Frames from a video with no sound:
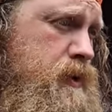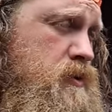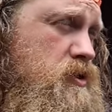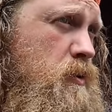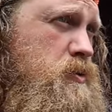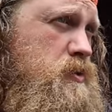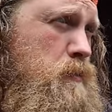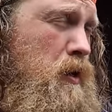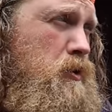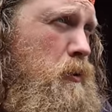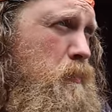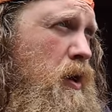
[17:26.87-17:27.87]
some
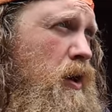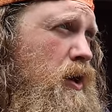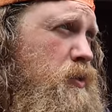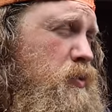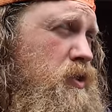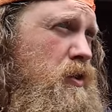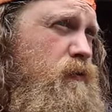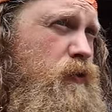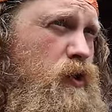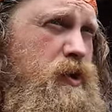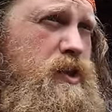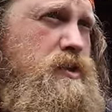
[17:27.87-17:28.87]
smaller pond with a
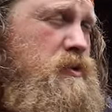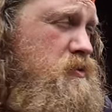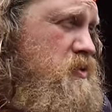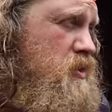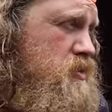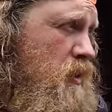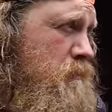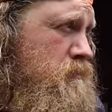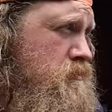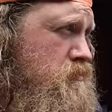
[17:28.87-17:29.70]
full ecosystem. Mm